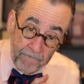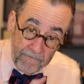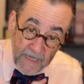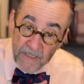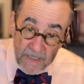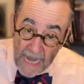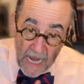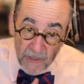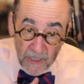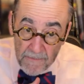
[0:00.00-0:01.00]
This is
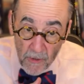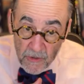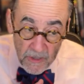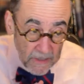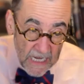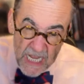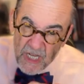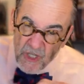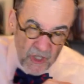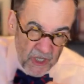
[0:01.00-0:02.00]
Ashley Merchant.
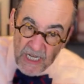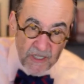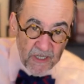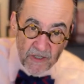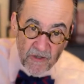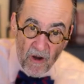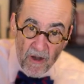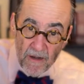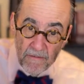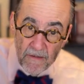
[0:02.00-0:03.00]
She's the star.
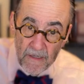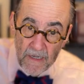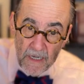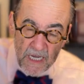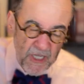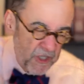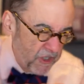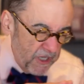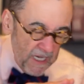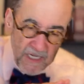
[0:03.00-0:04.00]

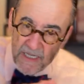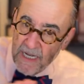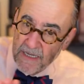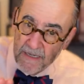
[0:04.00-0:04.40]
She's it.